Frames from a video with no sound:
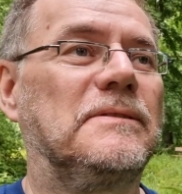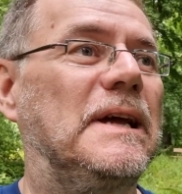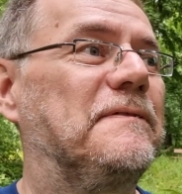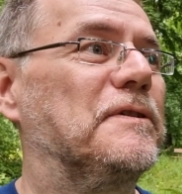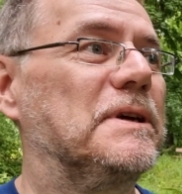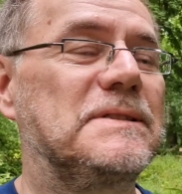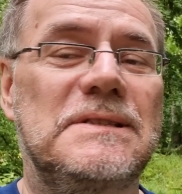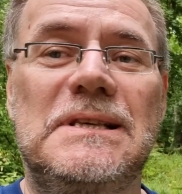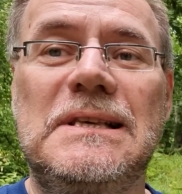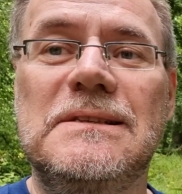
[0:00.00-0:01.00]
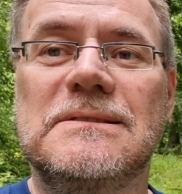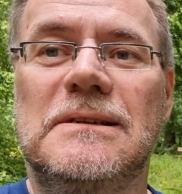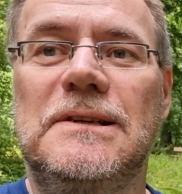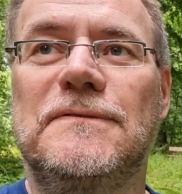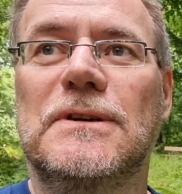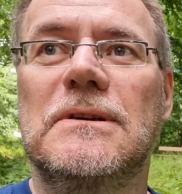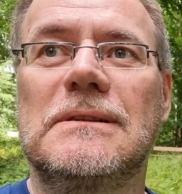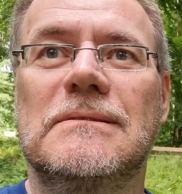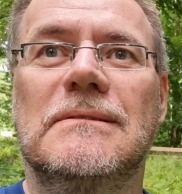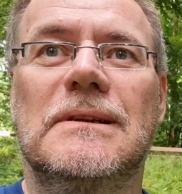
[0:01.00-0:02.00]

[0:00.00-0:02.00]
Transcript: Therefore, it's easily forgotten.